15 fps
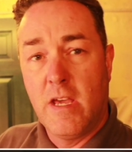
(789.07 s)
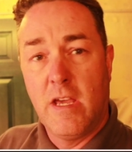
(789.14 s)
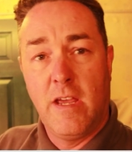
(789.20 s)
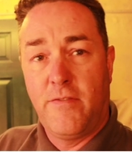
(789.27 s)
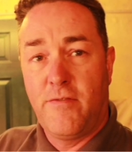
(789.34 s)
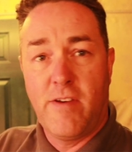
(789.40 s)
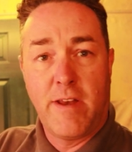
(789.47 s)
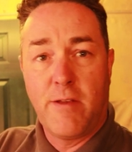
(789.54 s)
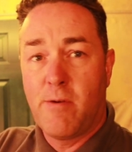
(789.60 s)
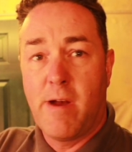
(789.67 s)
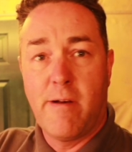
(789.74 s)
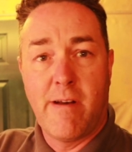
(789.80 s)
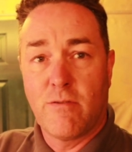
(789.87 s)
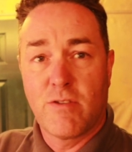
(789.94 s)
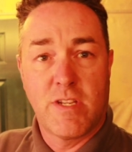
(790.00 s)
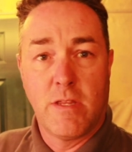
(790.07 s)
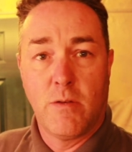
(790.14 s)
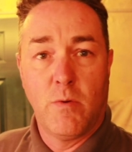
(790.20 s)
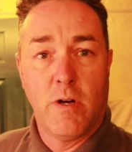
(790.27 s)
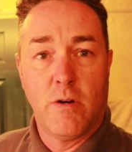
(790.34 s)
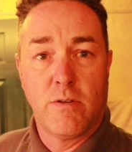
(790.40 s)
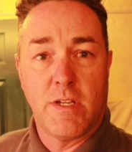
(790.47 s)
If you're anywhere else in the
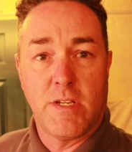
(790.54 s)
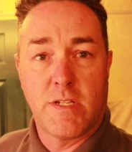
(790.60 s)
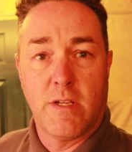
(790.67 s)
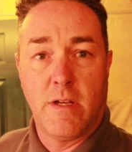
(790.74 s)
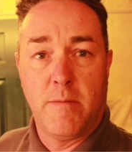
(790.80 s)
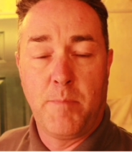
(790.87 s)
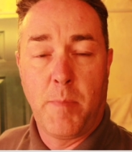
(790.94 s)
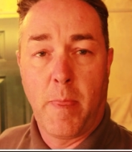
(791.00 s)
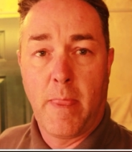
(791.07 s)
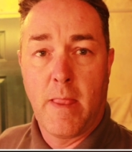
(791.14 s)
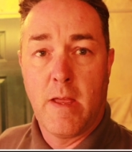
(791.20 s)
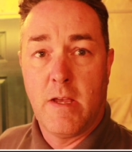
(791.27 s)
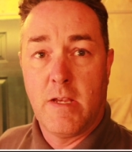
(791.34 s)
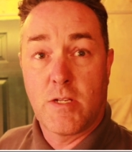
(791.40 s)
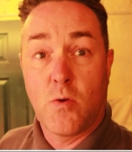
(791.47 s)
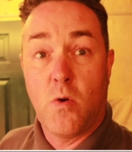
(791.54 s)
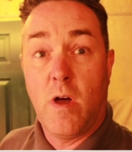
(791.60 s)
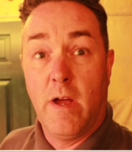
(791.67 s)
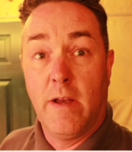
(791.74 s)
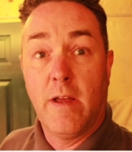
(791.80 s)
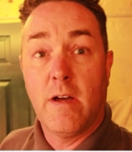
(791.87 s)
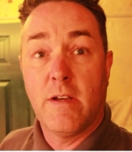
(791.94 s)
world, it's um, it's
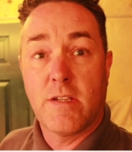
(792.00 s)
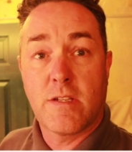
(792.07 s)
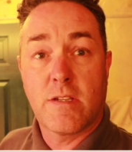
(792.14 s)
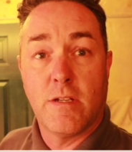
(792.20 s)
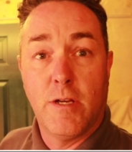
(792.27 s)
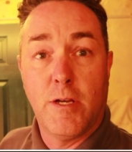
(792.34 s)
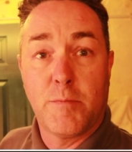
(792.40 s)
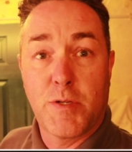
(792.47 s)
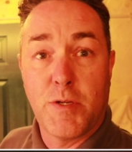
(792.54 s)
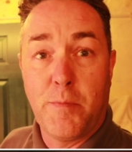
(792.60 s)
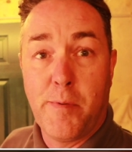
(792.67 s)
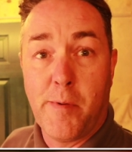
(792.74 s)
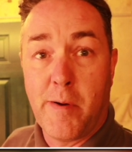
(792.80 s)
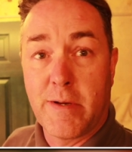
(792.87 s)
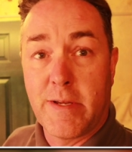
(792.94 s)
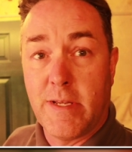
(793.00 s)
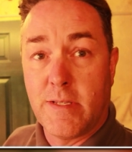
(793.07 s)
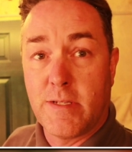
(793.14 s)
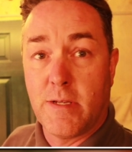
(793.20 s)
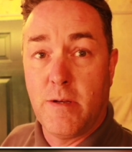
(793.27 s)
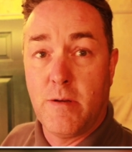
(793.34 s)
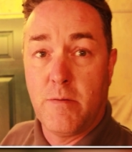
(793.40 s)
quite a nice um, supermarket
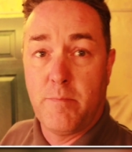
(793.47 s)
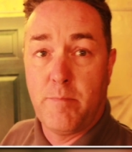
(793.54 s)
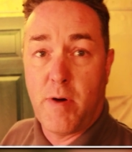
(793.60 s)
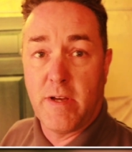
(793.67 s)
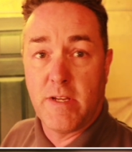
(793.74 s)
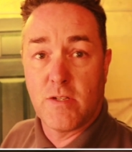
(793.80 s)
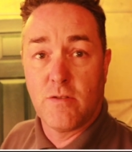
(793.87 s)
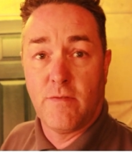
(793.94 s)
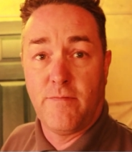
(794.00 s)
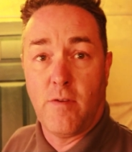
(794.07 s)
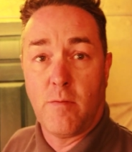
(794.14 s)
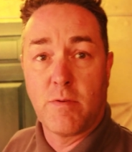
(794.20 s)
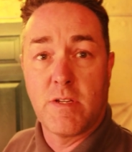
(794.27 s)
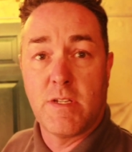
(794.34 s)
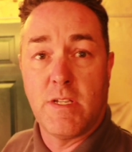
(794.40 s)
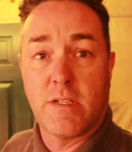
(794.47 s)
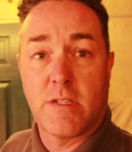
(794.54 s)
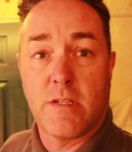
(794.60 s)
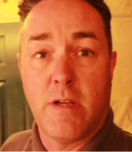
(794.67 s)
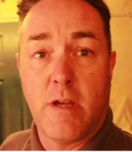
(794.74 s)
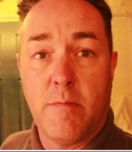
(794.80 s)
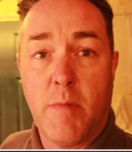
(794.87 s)
to buy stuff from, because
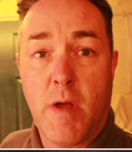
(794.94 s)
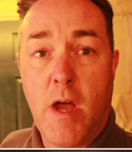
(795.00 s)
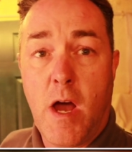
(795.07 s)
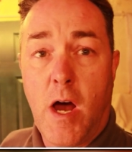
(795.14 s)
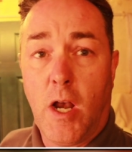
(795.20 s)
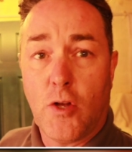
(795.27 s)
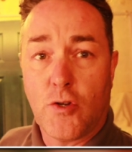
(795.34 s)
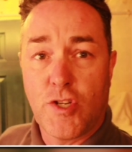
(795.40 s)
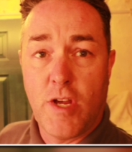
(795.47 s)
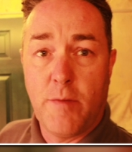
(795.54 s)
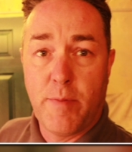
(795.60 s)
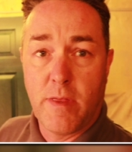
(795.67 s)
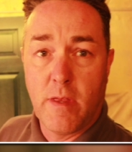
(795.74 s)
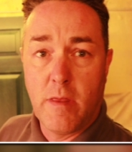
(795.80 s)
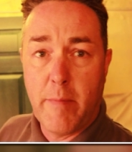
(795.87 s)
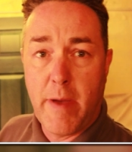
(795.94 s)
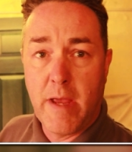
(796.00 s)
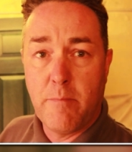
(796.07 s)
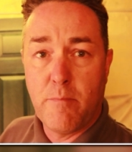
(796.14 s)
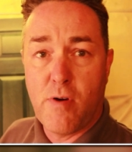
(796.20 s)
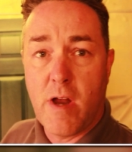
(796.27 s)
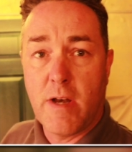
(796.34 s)
it's um, a lot cheaper than the
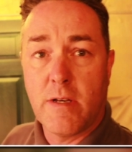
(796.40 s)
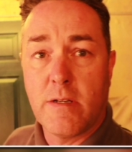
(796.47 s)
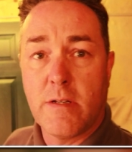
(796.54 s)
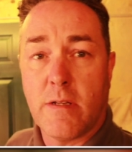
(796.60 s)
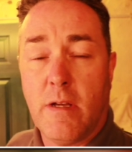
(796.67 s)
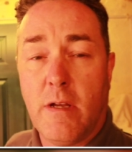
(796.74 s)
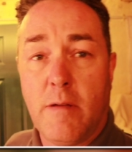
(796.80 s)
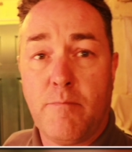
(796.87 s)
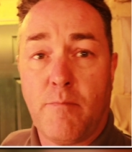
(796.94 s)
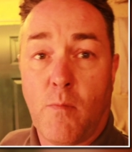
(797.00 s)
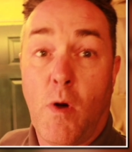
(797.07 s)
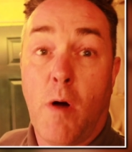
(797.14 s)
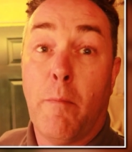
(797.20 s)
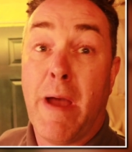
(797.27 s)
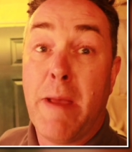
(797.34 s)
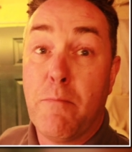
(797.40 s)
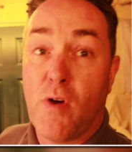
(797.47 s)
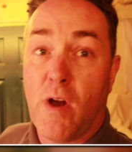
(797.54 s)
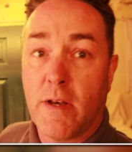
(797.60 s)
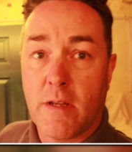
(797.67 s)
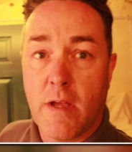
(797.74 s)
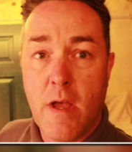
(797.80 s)
main brand, um, well main
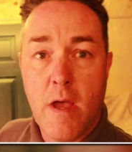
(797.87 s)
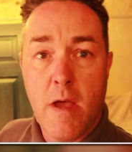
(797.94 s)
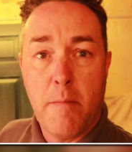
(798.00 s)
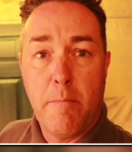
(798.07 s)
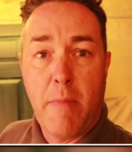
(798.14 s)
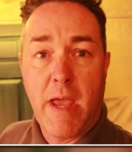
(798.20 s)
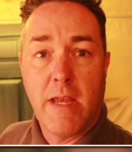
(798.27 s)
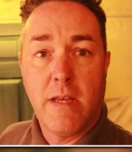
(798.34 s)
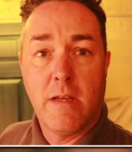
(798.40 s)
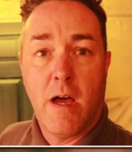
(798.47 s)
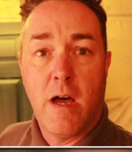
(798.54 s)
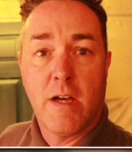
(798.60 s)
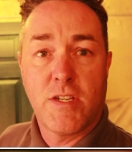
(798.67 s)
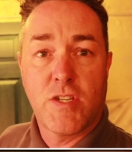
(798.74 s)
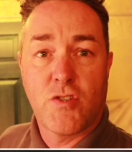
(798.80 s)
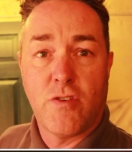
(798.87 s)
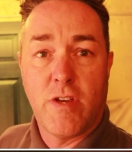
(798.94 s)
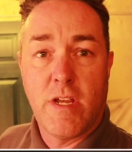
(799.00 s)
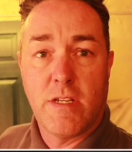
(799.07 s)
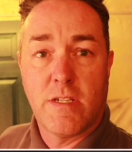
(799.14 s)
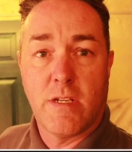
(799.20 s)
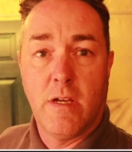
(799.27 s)
brand, main high
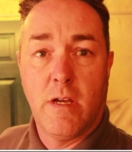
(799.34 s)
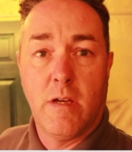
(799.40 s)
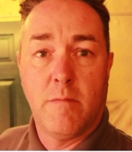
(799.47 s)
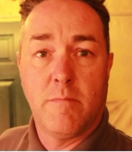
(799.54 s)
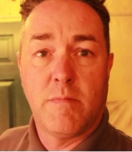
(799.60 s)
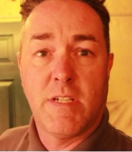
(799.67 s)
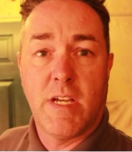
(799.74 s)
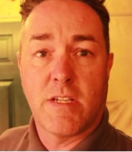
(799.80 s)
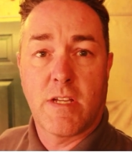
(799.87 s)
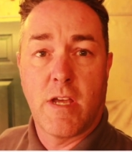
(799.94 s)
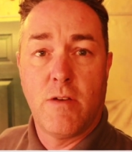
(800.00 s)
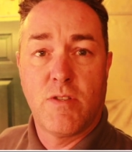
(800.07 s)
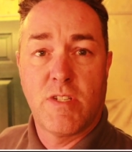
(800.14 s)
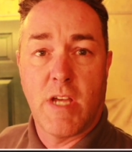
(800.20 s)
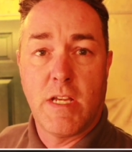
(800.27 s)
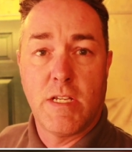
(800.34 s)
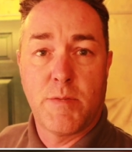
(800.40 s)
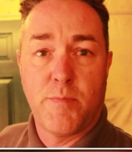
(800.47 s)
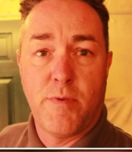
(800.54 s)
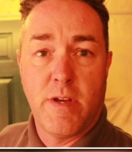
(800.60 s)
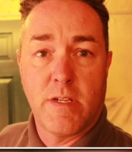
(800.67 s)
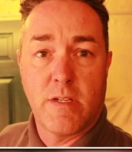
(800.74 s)
street, um, Tesco,
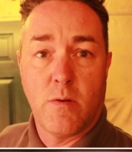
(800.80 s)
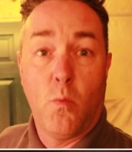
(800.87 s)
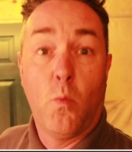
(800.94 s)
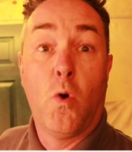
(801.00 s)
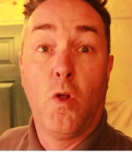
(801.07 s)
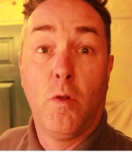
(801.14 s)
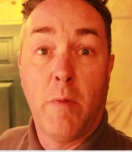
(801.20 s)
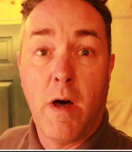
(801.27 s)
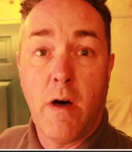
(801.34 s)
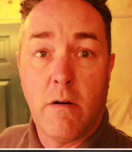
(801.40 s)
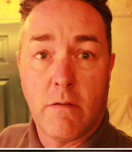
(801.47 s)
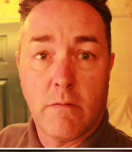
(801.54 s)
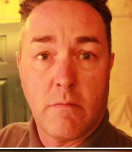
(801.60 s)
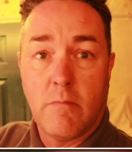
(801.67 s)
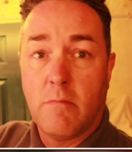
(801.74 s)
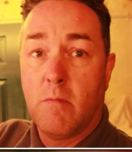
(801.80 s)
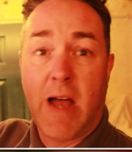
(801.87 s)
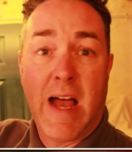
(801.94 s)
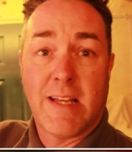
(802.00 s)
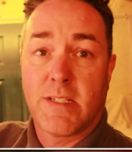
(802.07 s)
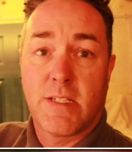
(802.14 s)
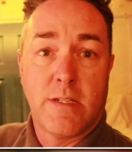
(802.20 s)
Sainsbury's, Walmart,
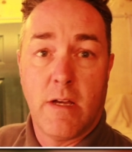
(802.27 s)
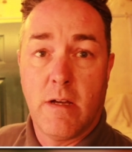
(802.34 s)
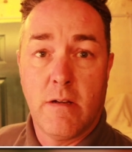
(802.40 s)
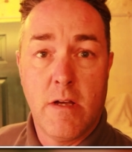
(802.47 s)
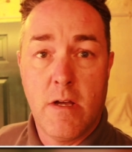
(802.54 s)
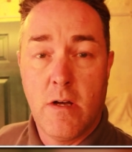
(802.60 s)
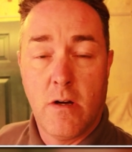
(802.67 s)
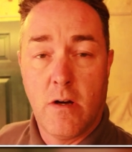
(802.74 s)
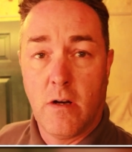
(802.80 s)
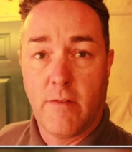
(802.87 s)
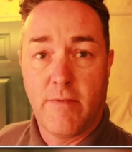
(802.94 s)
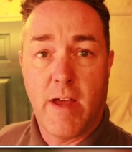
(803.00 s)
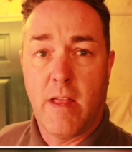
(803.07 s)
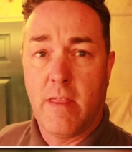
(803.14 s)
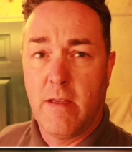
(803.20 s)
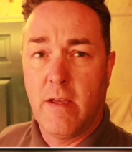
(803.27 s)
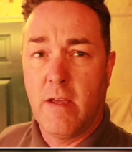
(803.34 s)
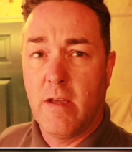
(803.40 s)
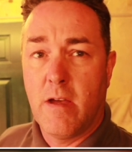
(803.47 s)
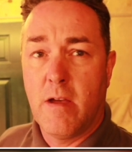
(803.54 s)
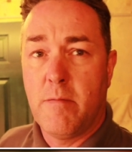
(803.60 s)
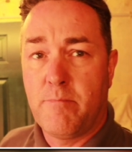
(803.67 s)
Asda, all of that.
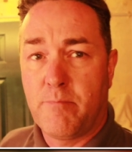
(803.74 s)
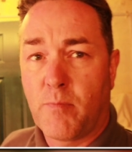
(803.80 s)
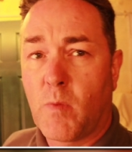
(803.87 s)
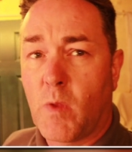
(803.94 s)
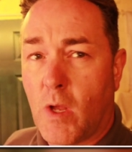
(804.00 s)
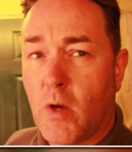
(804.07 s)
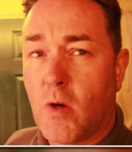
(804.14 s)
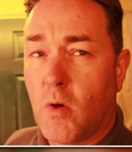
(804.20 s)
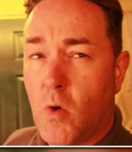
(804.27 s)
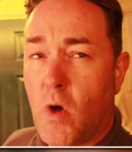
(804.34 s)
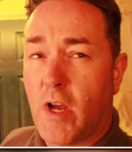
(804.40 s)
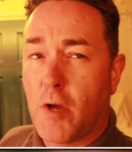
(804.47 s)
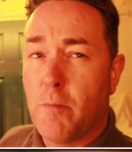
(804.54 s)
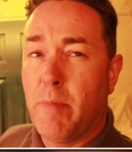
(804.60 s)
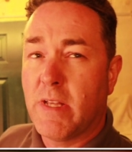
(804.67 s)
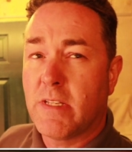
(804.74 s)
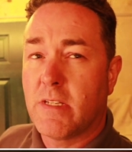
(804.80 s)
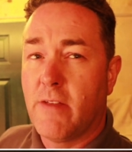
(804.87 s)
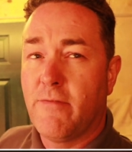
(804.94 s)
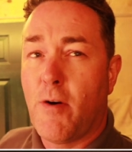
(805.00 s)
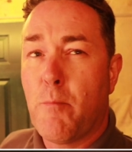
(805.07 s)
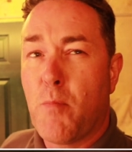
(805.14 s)
They're um, quite
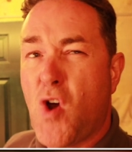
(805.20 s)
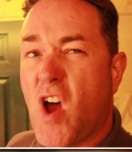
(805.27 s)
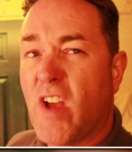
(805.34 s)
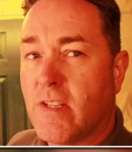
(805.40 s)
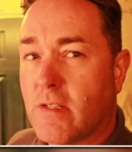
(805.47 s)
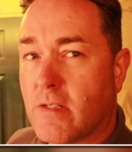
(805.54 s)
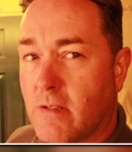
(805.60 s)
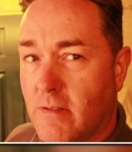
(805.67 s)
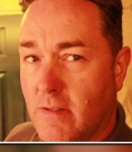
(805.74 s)
competitive on price.